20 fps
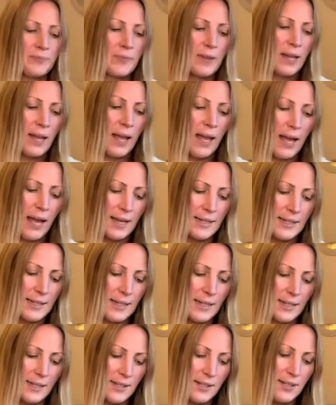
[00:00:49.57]
and
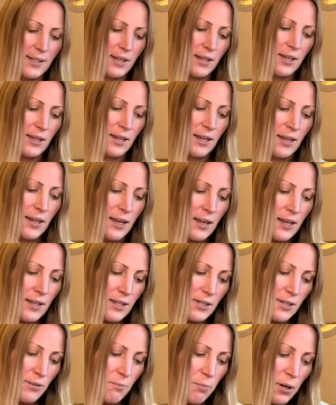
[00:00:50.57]
it's
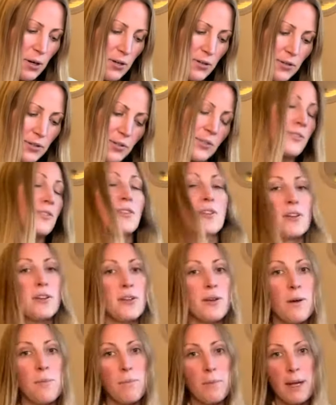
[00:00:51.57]
supposed to
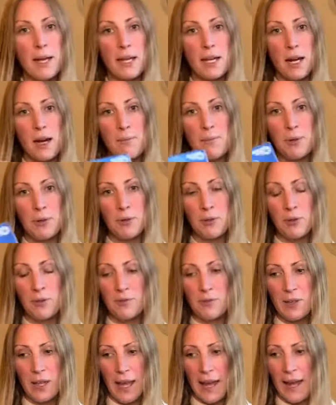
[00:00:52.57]
pick up all
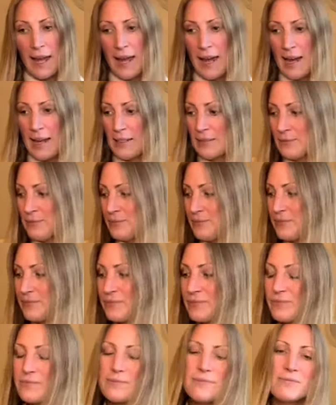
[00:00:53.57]
of the hair.
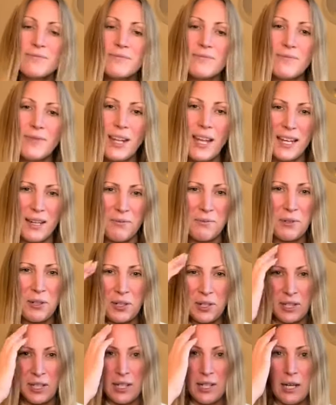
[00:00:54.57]
And I'm not
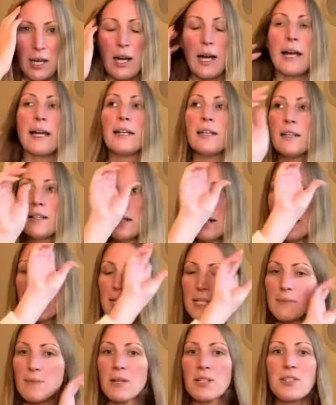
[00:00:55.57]
going to lie,
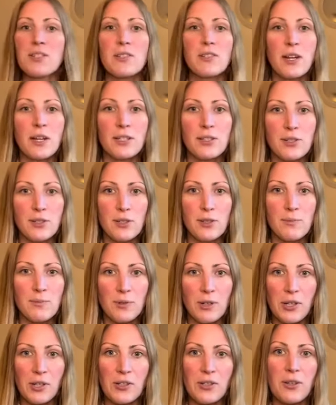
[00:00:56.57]
as much as I do
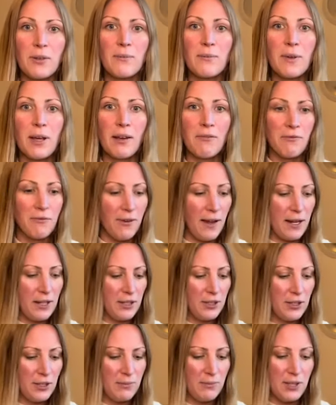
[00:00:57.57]
brush them and
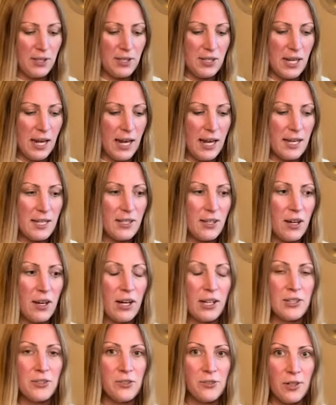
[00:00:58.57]
vacuum the stairs, I
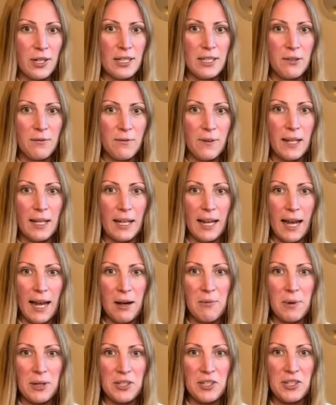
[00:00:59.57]
dread to think how
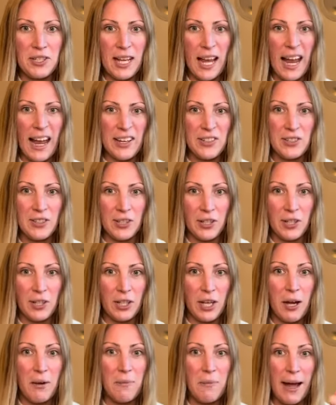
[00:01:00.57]
much is actually going to
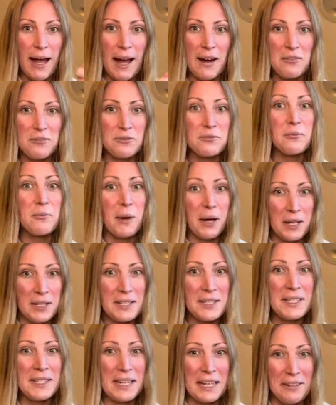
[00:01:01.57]
come out from
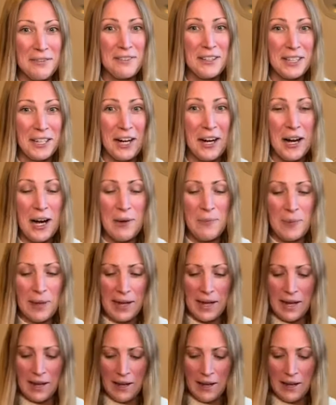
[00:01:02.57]
underneath the carpet.